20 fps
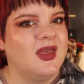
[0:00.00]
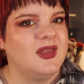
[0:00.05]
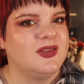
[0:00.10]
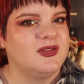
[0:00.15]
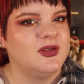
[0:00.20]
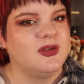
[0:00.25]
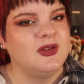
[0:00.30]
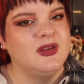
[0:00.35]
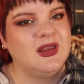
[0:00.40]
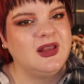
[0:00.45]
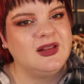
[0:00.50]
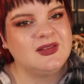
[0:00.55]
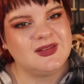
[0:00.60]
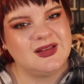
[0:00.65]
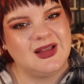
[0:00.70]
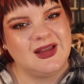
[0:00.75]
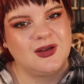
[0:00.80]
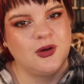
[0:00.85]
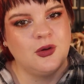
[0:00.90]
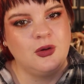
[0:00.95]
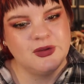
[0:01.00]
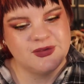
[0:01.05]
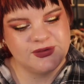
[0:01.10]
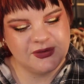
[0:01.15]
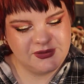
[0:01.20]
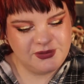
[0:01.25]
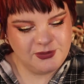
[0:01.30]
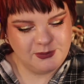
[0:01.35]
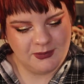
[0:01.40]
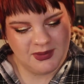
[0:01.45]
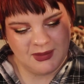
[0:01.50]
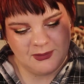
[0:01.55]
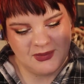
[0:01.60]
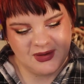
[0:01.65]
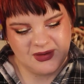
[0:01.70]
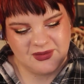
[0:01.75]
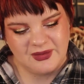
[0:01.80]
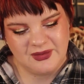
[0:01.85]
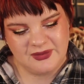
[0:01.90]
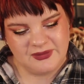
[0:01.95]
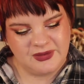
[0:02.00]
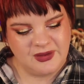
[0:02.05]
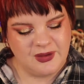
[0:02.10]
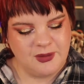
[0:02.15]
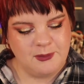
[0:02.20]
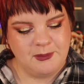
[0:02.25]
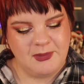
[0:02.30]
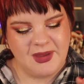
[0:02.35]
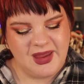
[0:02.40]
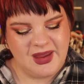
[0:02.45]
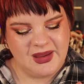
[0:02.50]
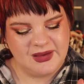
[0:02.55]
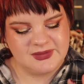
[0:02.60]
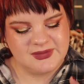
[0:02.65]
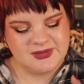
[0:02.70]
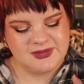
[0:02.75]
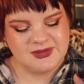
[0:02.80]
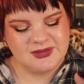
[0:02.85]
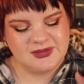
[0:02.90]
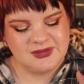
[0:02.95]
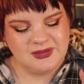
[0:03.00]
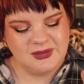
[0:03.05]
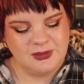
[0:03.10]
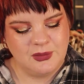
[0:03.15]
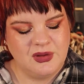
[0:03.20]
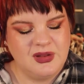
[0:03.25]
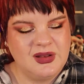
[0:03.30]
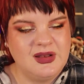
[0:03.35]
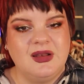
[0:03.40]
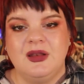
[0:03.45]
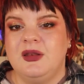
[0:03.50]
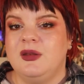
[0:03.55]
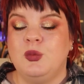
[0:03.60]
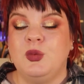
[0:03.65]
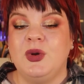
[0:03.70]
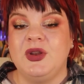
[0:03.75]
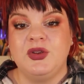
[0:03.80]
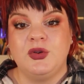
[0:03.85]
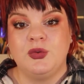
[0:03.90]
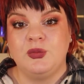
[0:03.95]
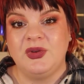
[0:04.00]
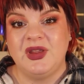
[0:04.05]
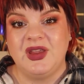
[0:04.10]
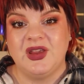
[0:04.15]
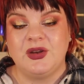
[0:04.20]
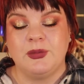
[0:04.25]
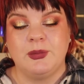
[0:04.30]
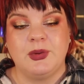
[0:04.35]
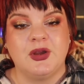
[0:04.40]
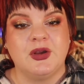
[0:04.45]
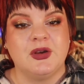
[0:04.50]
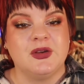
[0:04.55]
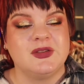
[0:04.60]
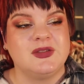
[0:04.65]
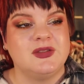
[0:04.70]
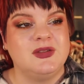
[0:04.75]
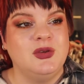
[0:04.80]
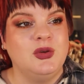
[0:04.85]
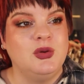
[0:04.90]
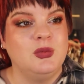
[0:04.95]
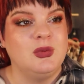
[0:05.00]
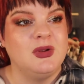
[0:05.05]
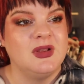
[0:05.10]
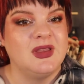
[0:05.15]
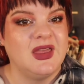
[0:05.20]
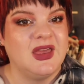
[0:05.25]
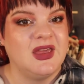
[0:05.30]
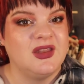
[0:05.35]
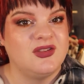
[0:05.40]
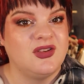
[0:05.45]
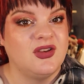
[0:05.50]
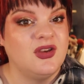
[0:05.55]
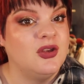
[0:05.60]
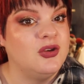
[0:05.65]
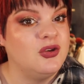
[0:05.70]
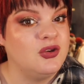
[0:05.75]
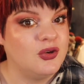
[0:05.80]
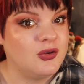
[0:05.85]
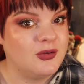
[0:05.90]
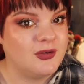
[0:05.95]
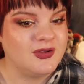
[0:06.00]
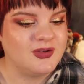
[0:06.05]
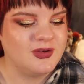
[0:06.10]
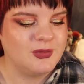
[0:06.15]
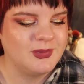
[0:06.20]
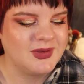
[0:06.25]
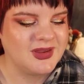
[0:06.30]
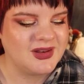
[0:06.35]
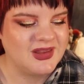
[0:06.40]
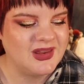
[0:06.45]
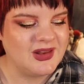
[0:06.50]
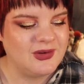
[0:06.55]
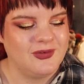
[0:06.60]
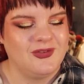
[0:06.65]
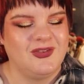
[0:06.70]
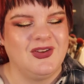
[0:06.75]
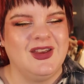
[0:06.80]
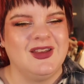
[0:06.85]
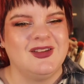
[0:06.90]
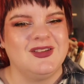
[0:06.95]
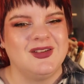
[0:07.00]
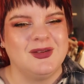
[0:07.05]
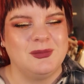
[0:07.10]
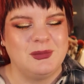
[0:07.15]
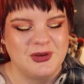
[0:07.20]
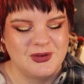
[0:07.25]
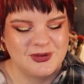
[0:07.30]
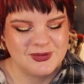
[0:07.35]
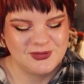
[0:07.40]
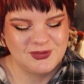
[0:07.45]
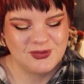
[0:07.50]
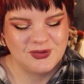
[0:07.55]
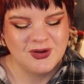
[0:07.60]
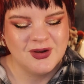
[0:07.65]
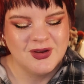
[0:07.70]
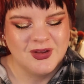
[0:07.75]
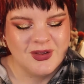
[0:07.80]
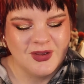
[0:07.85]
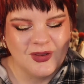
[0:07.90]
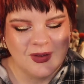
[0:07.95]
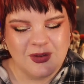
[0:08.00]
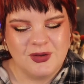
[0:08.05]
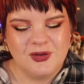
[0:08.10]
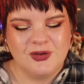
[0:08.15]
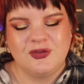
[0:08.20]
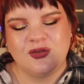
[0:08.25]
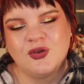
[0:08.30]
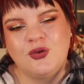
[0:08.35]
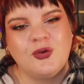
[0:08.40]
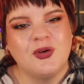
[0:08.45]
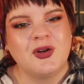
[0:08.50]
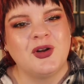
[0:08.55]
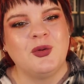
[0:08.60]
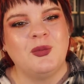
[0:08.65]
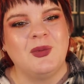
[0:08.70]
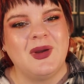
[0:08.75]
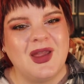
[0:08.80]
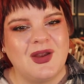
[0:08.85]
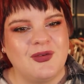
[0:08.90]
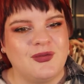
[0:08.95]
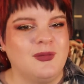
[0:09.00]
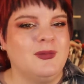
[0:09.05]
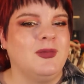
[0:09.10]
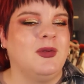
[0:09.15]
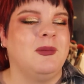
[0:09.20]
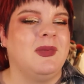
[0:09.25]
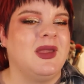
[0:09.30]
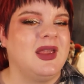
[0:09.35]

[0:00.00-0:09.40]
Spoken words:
So it's like also to mimic the maze when you read, because you will get annoyed, you will get irritated because you're torn away from